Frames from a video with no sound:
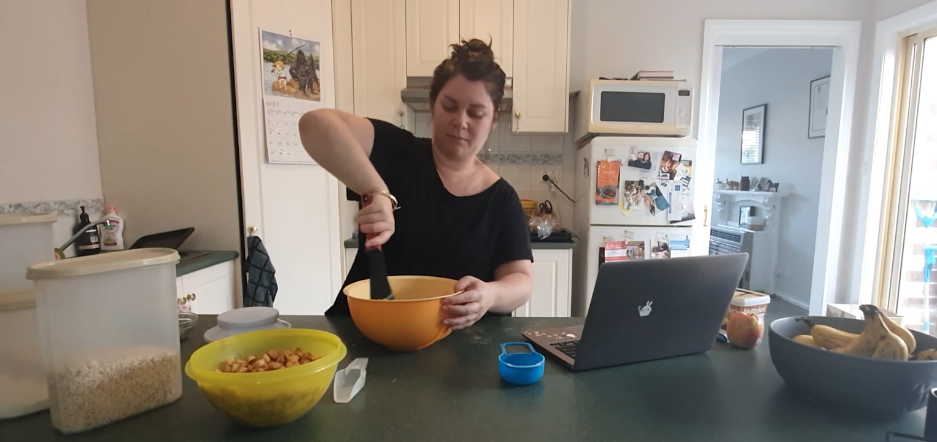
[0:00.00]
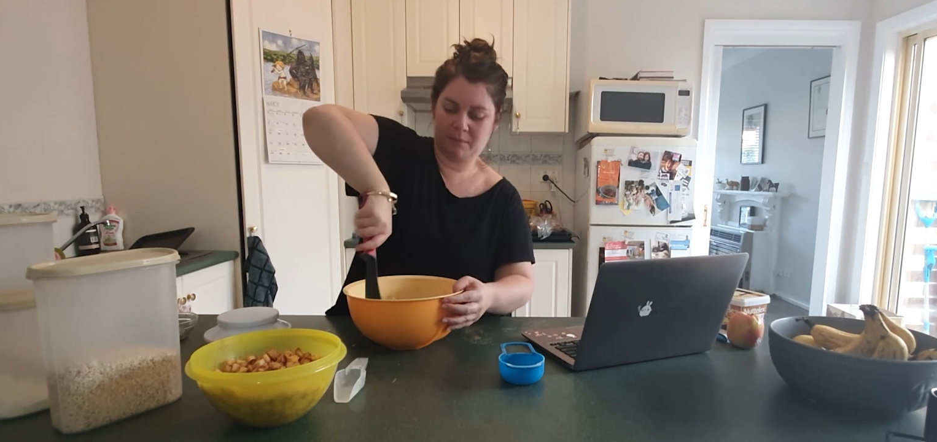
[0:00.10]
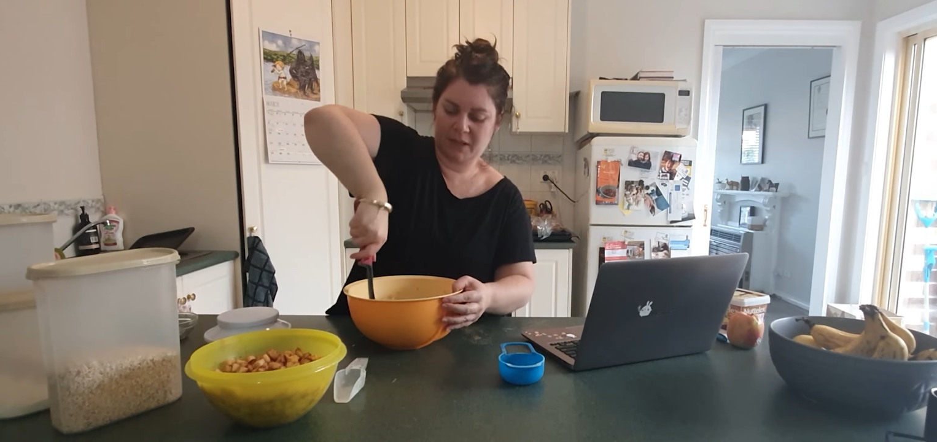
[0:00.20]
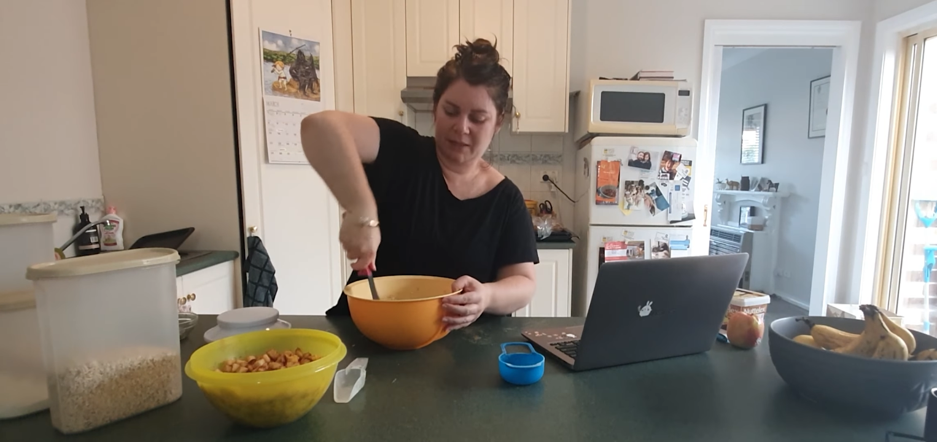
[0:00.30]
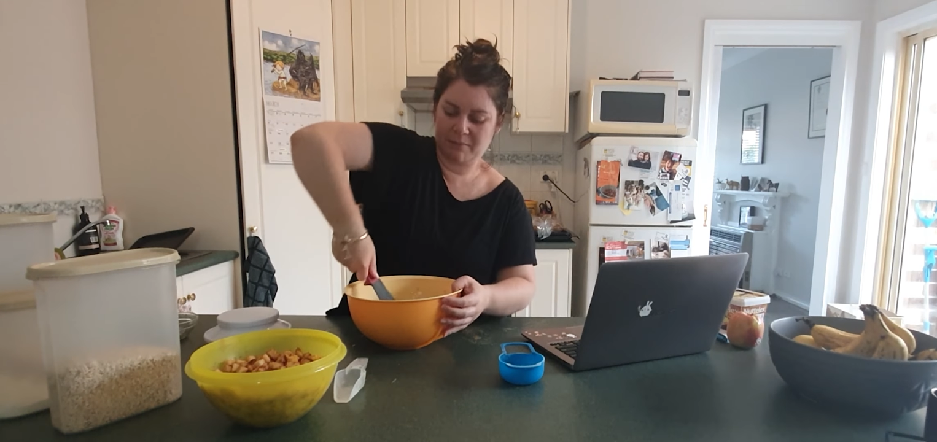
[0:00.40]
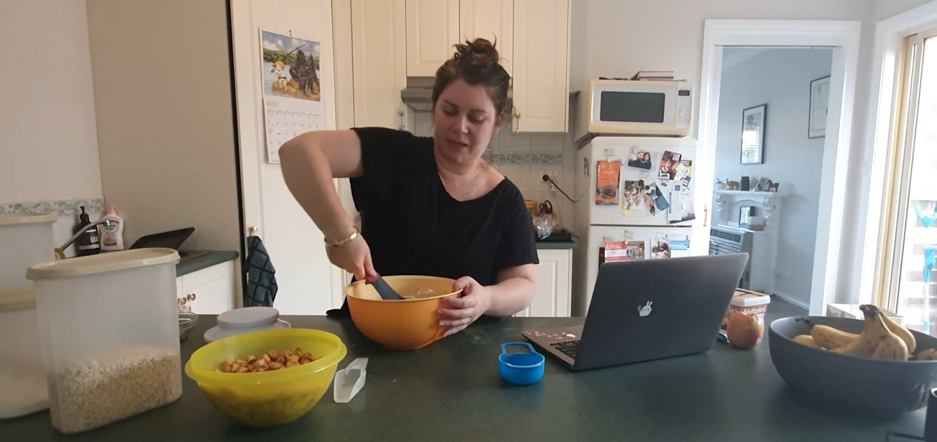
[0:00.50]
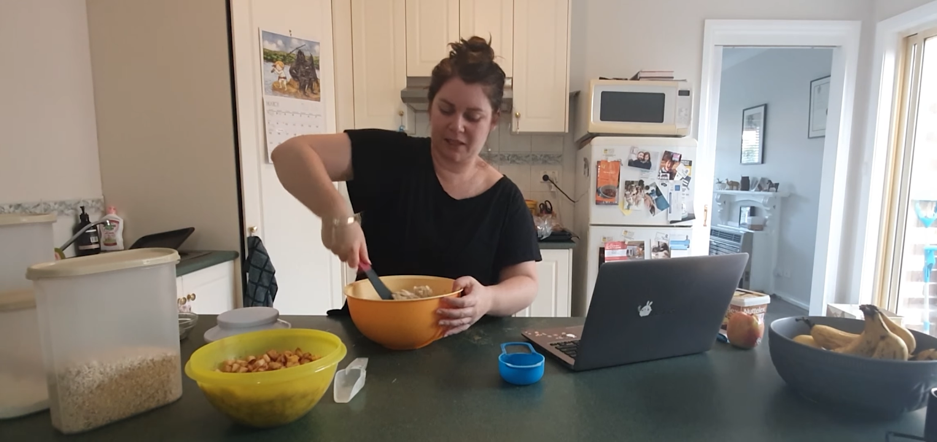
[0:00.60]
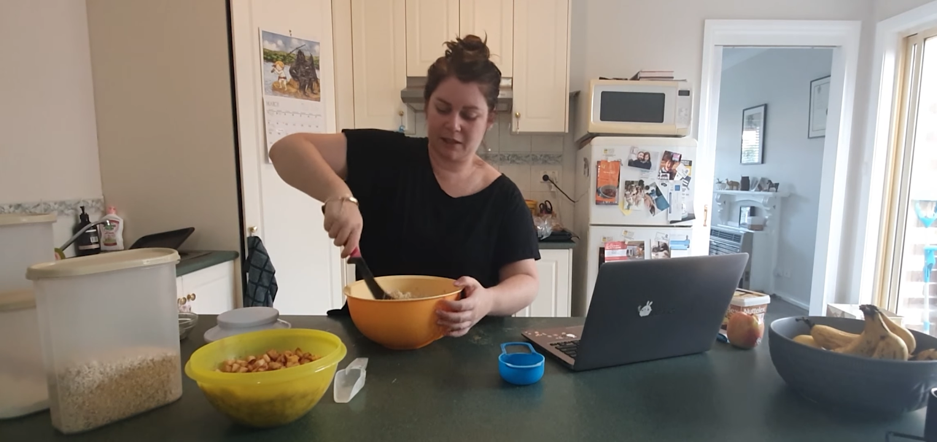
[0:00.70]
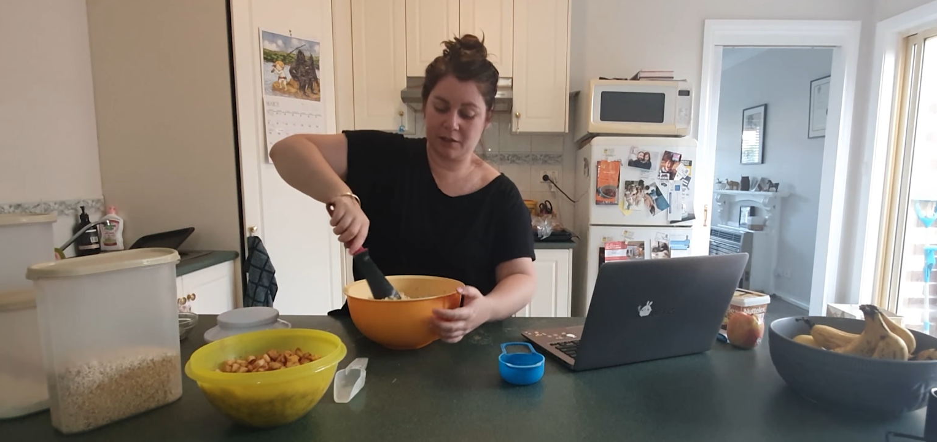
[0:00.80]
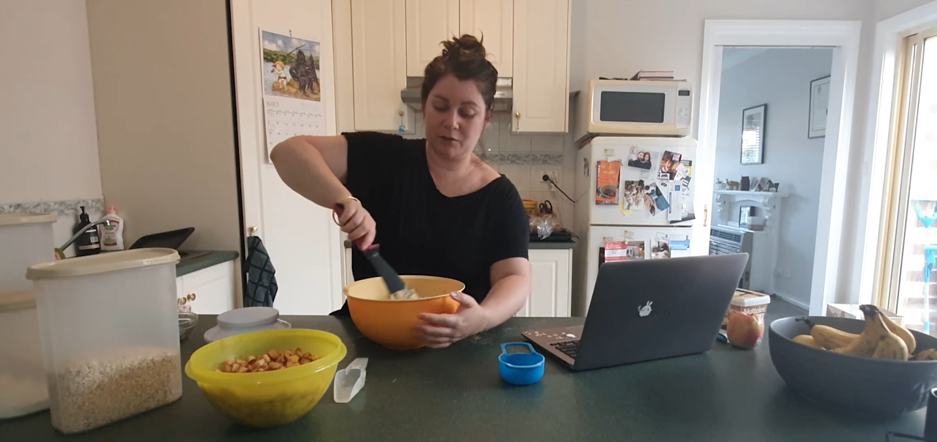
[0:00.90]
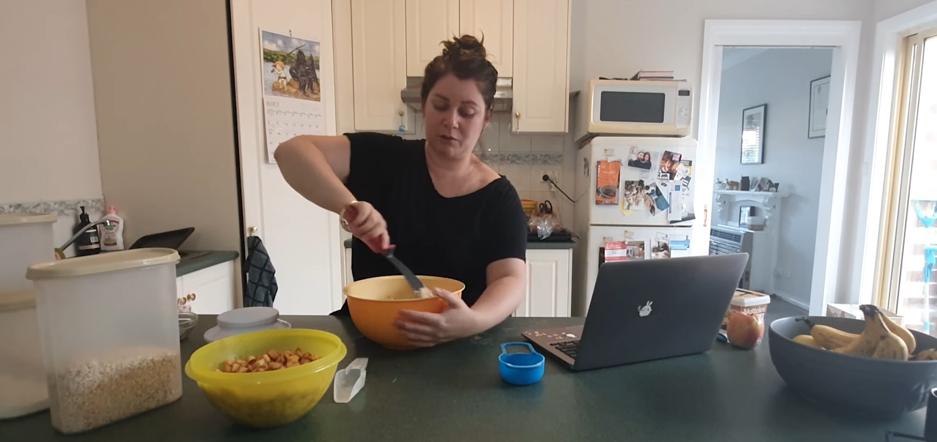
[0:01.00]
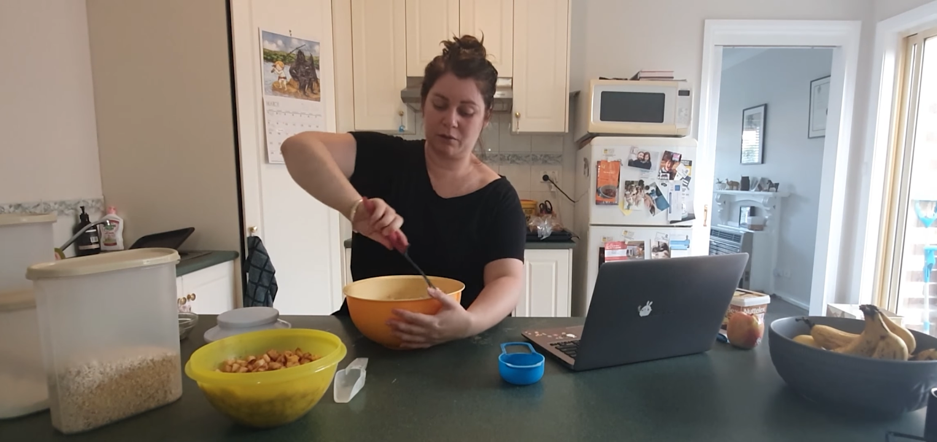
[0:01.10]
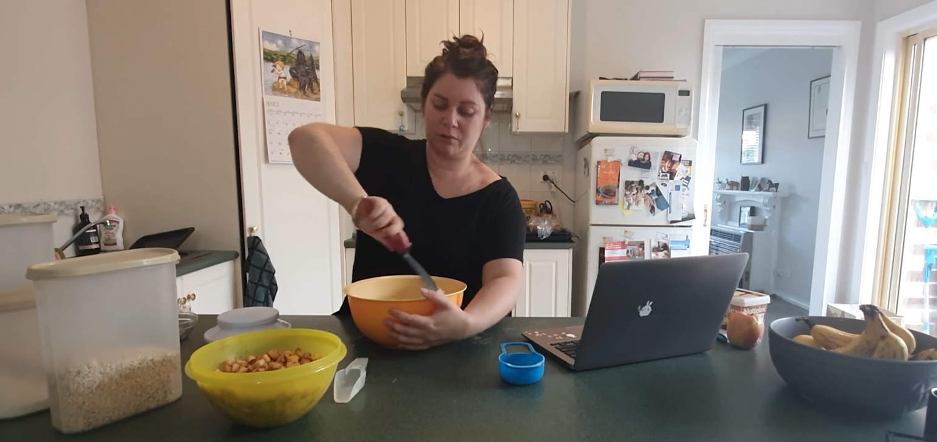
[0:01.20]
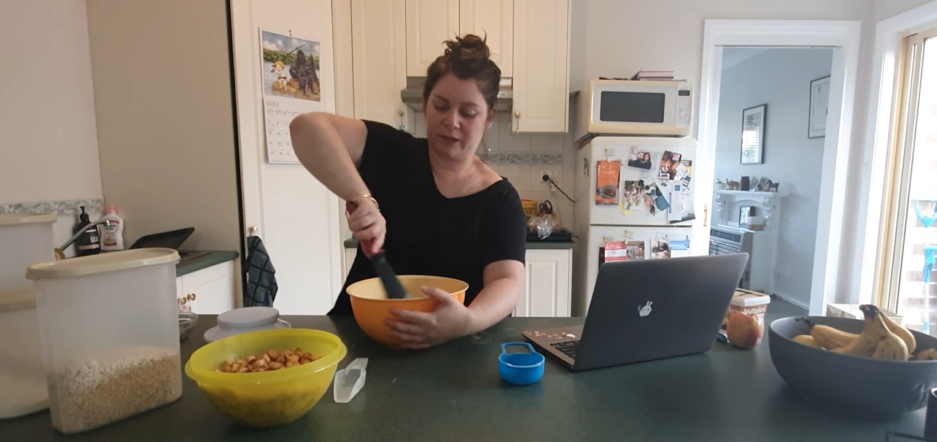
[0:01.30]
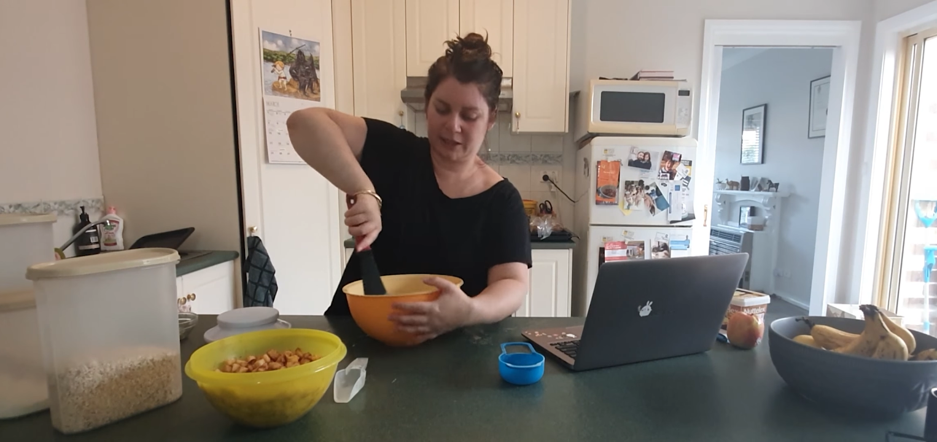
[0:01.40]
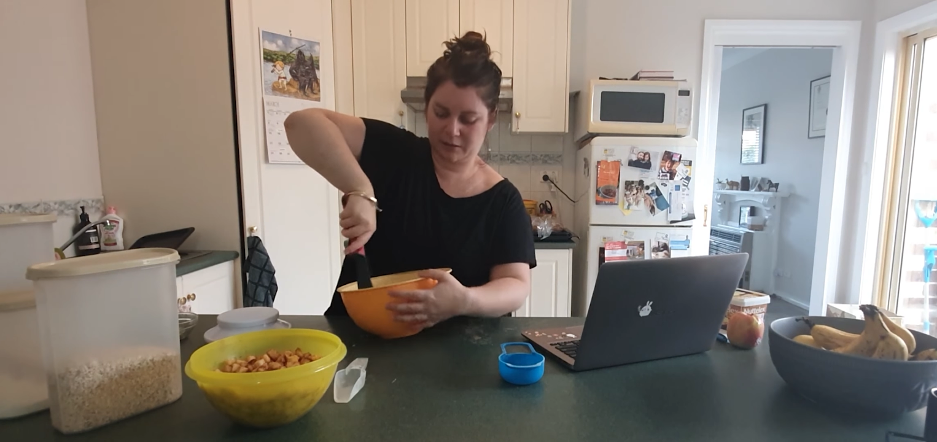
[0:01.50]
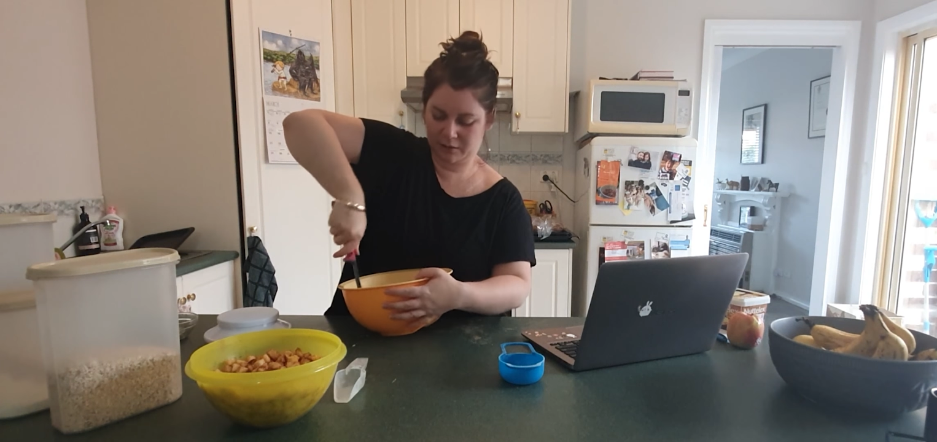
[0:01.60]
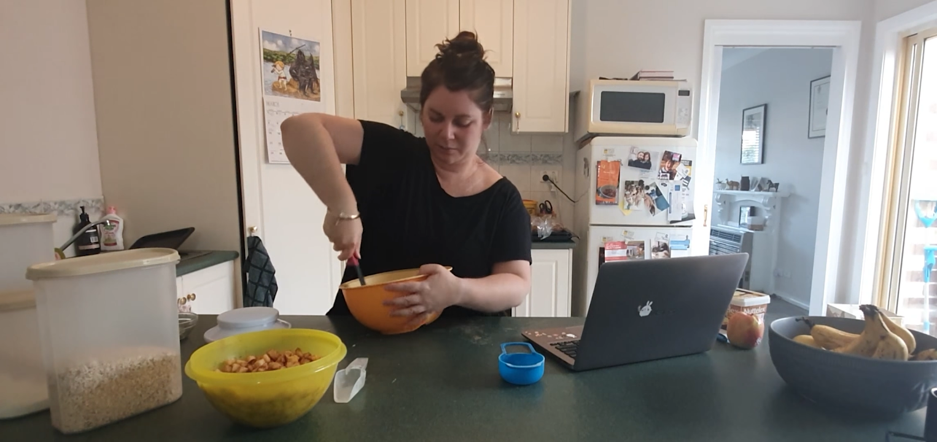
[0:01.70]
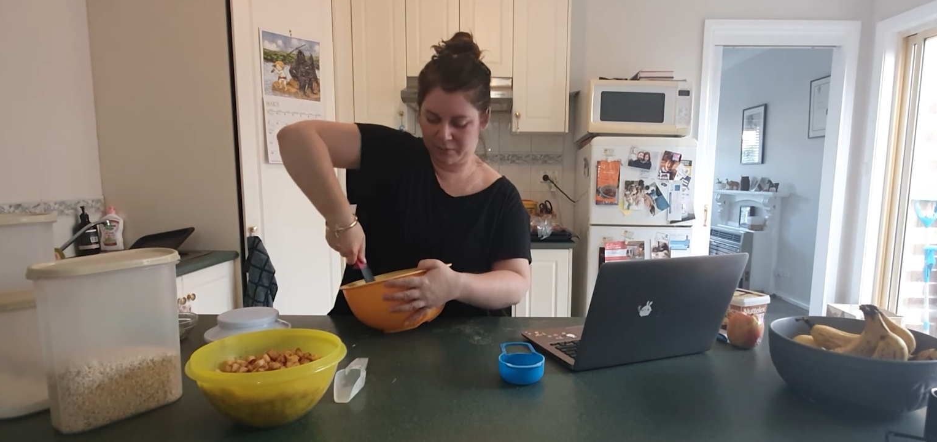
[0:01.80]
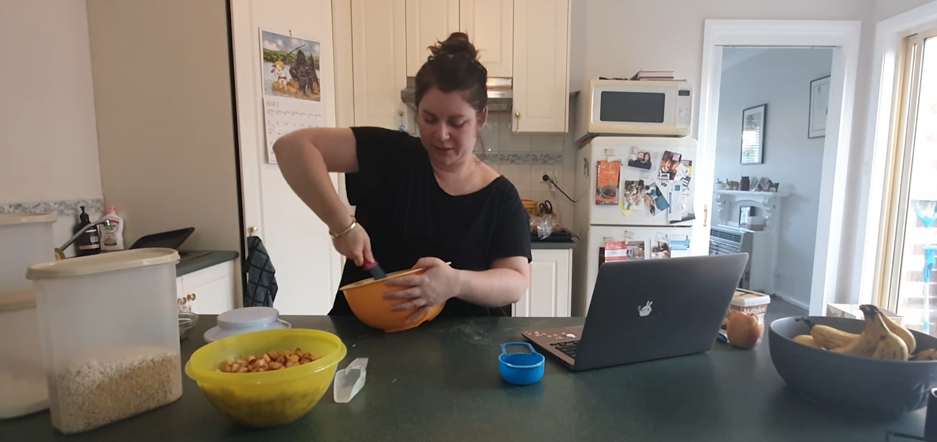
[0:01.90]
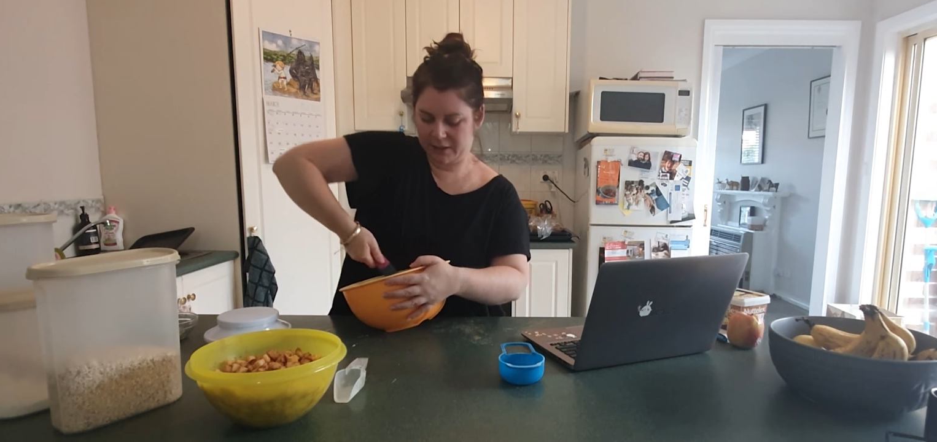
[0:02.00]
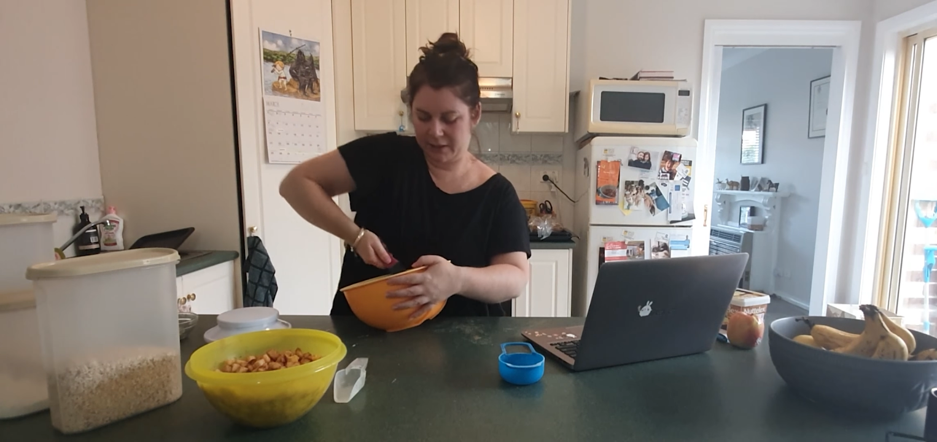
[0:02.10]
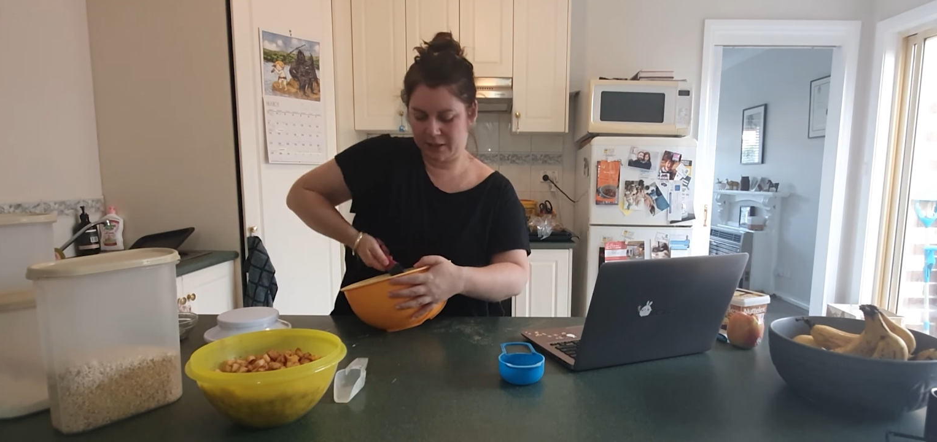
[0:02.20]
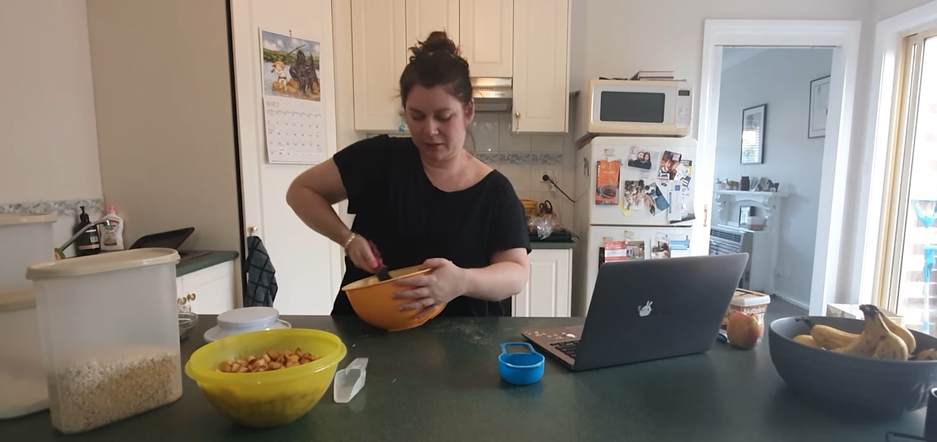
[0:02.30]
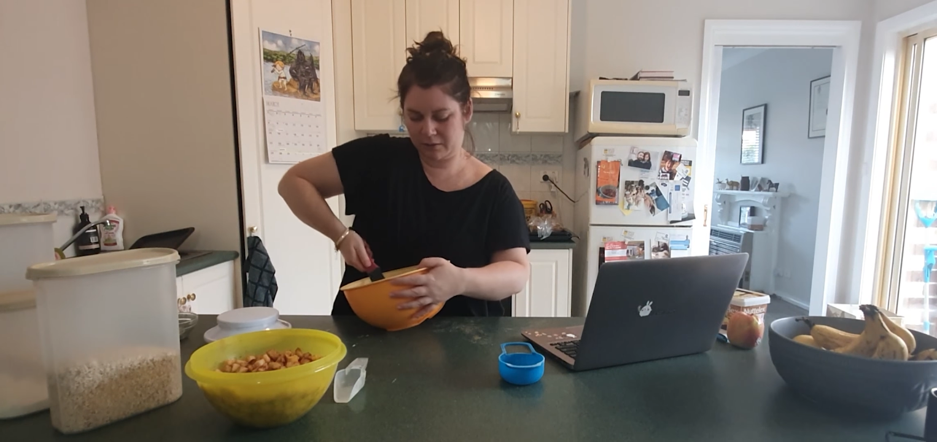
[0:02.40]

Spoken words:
be making it all wet completely.